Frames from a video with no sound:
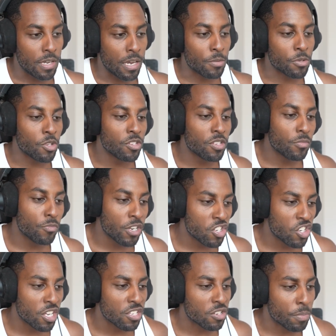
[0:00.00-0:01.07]
I was doing some
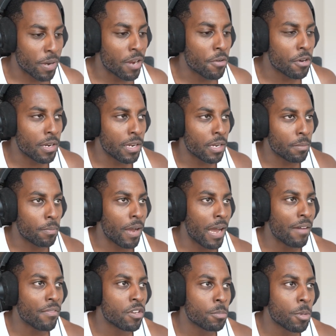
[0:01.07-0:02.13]
research. Apparently,
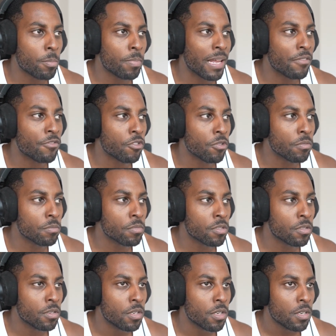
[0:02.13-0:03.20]
having them on
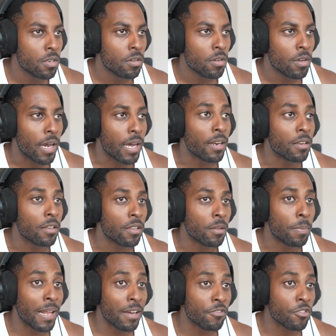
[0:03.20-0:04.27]
platforms, and the
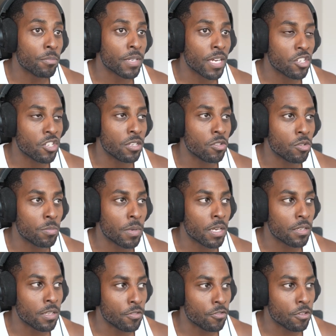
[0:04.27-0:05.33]
platforms actually do make
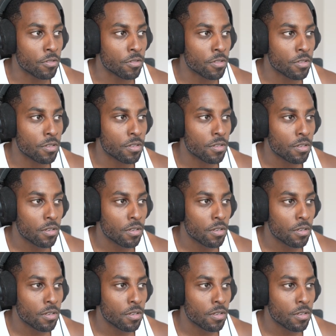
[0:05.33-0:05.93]
a difference,